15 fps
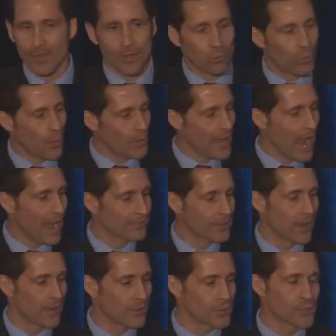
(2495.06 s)
What we have
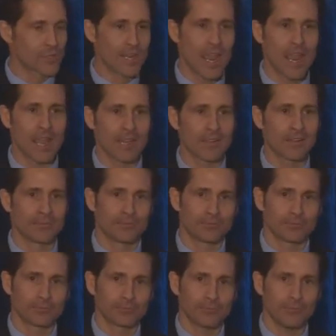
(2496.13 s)
to understand
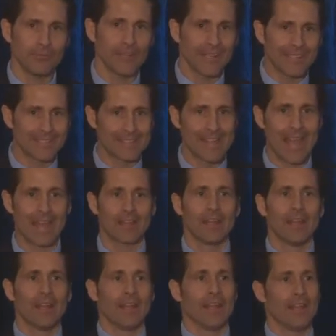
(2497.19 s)
is that
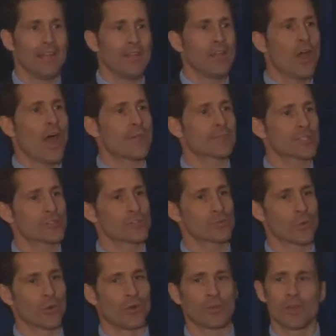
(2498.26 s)
in the options
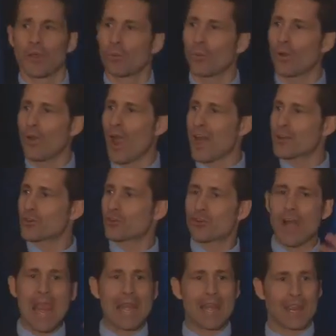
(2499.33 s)
world, we're not
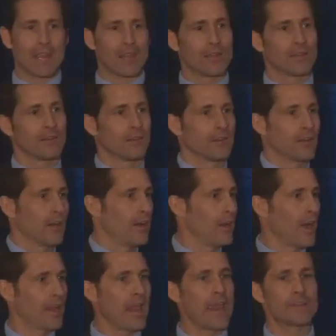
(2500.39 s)
trading
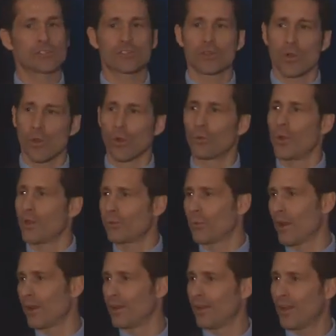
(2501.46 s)
against or with
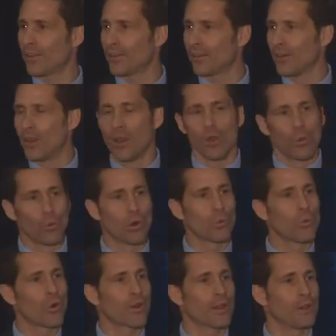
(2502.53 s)
one another. We're
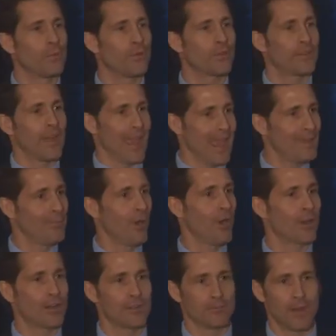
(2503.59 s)
working with a
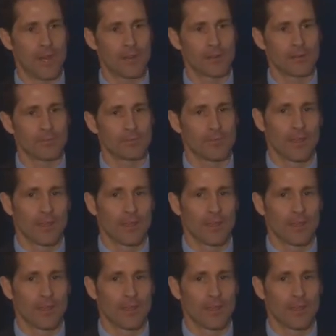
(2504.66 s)
market maker.